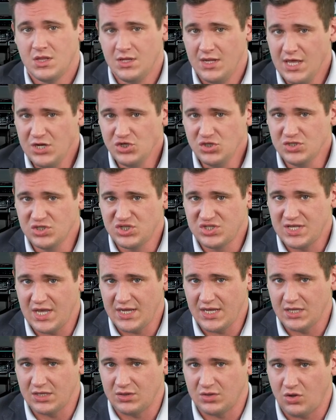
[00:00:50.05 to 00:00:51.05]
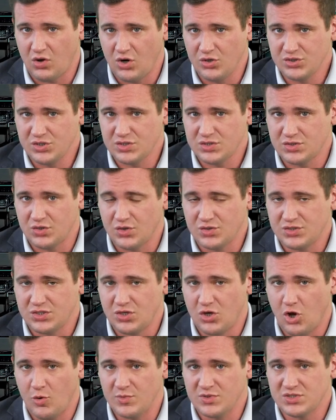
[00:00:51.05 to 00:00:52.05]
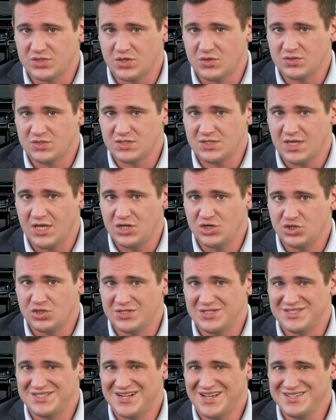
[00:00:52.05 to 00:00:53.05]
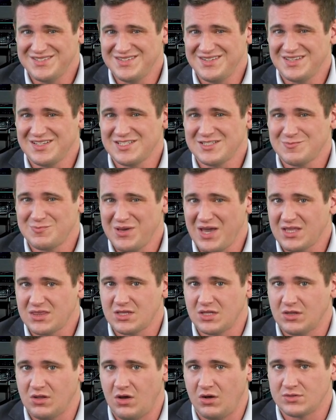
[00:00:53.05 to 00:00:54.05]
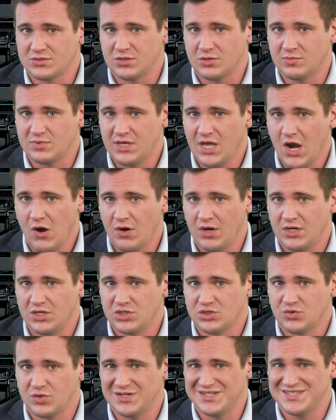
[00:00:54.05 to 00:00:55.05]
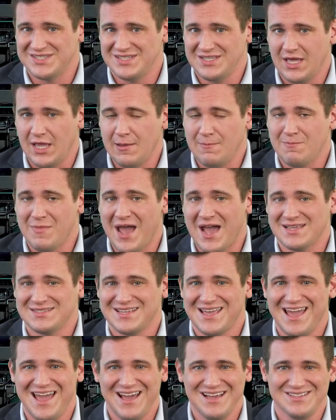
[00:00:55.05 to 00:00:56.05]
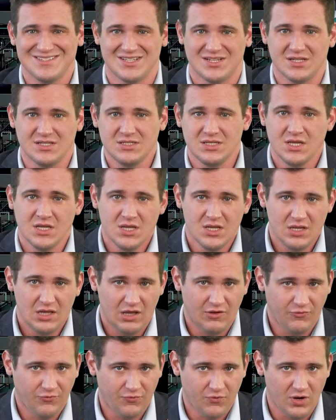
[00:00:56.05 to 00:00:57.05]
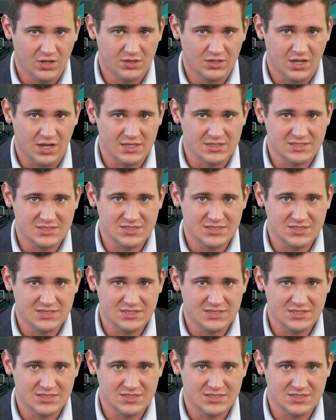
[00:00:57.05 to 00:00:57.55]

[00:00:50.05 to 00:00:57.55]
The nation's second largest nursing home association doesn't expect the long term care industry to see a mass exodus of frontline